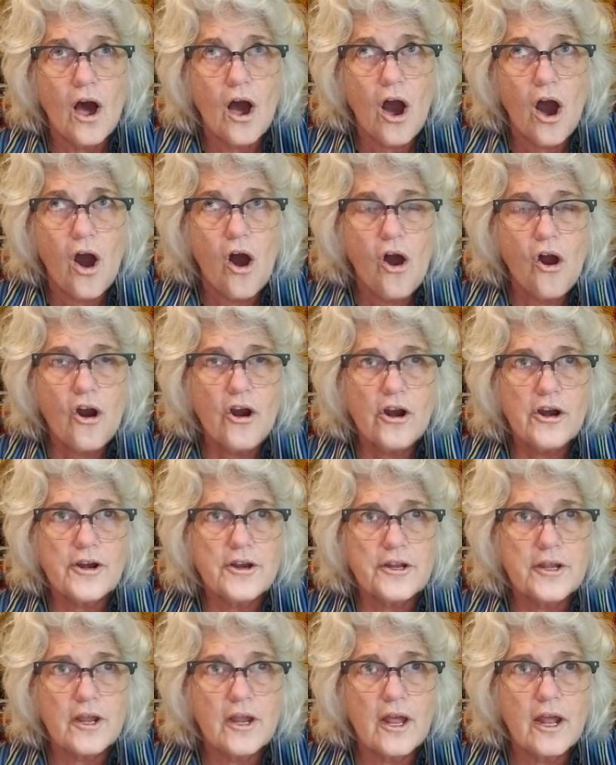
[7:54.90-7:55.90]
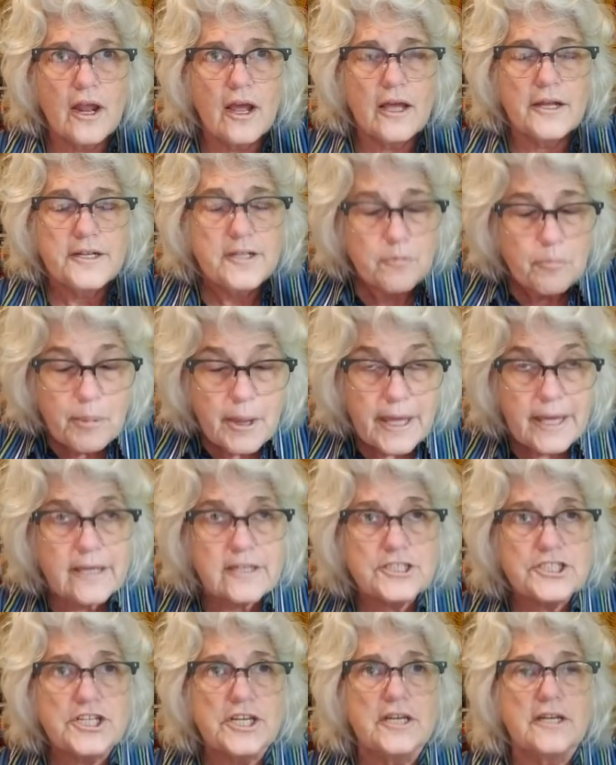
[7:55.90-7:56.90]
Art, a
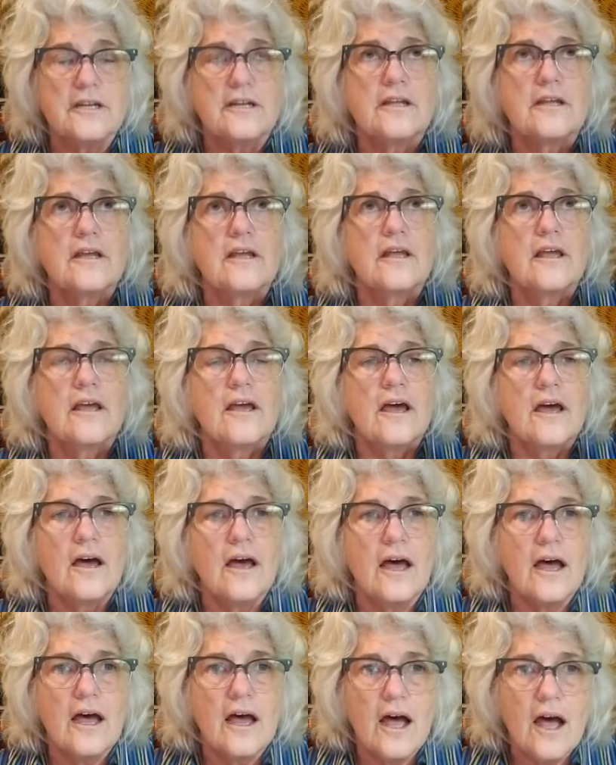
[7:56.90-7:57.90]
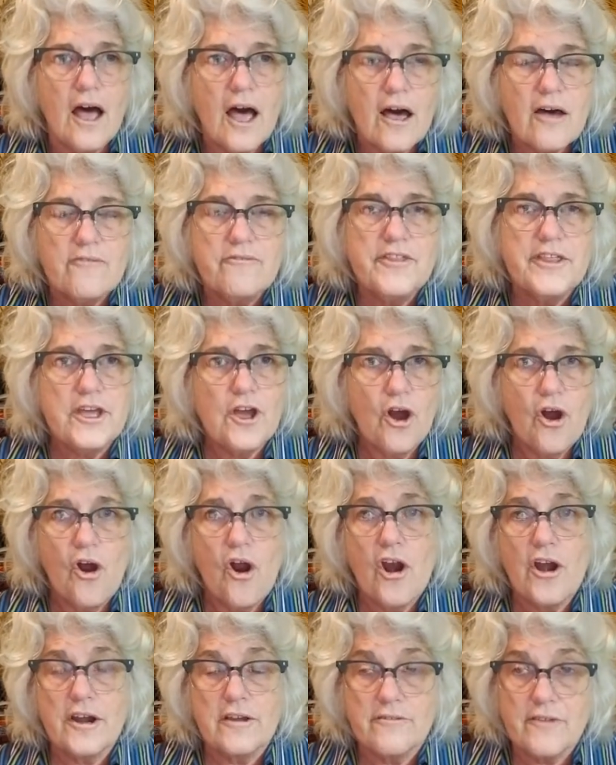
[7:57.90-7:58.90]
depiction of the
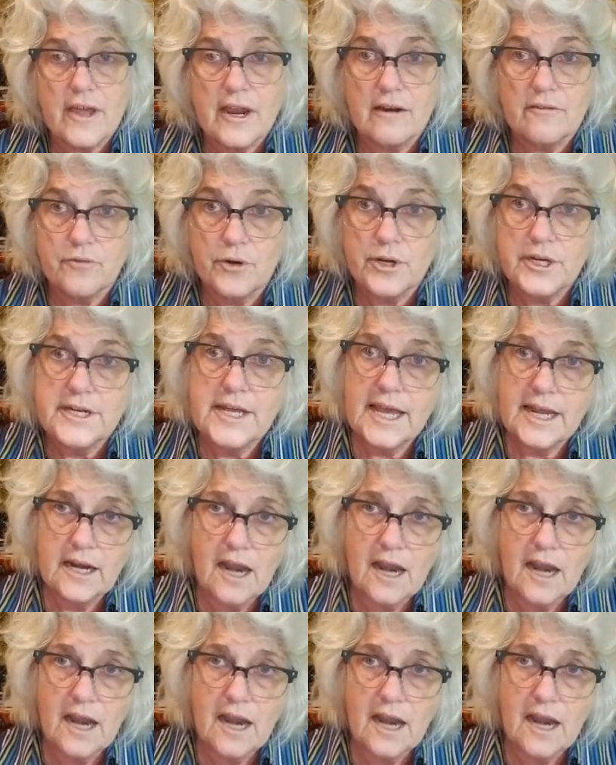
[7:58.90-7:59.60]
art of everyday